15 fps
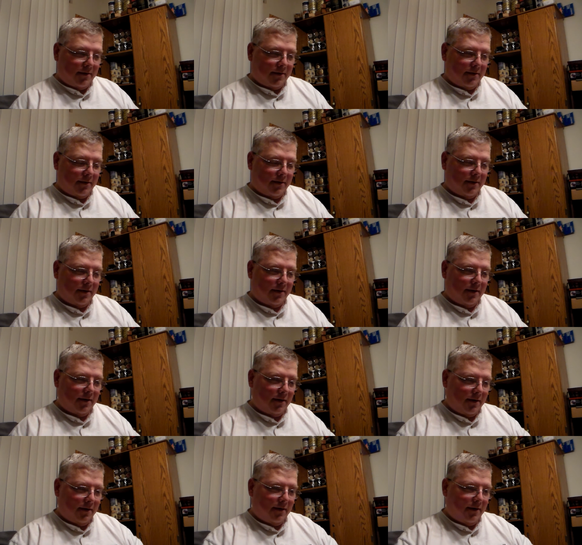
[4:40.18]

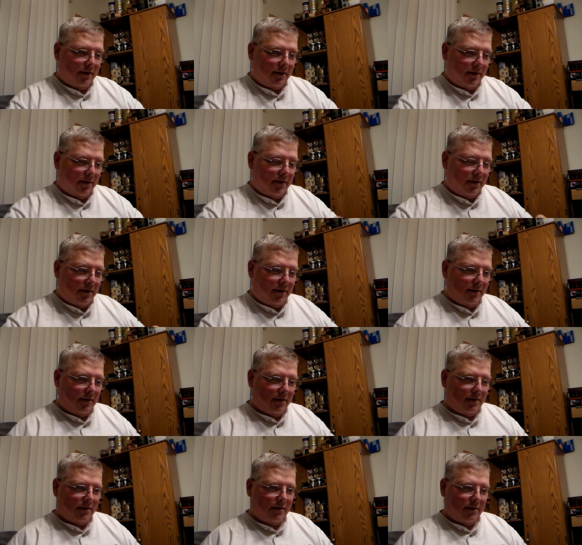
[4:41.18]

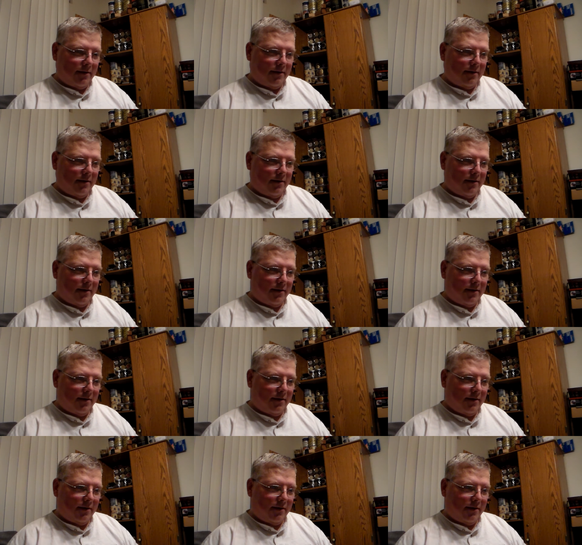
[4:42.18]
[no speech]